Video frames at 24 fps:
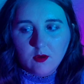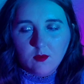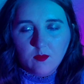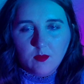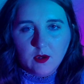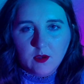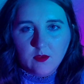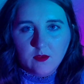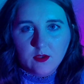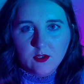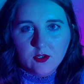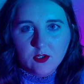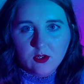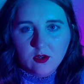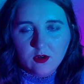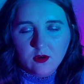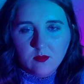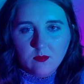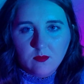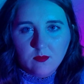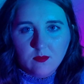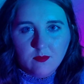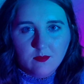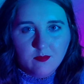about the
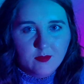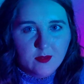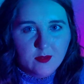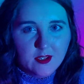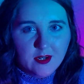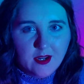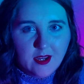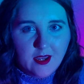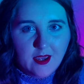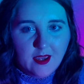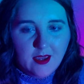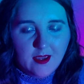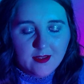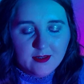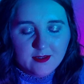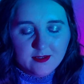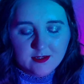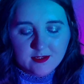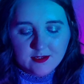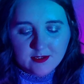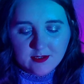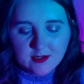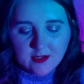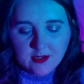job that I
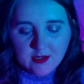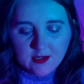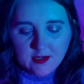hate.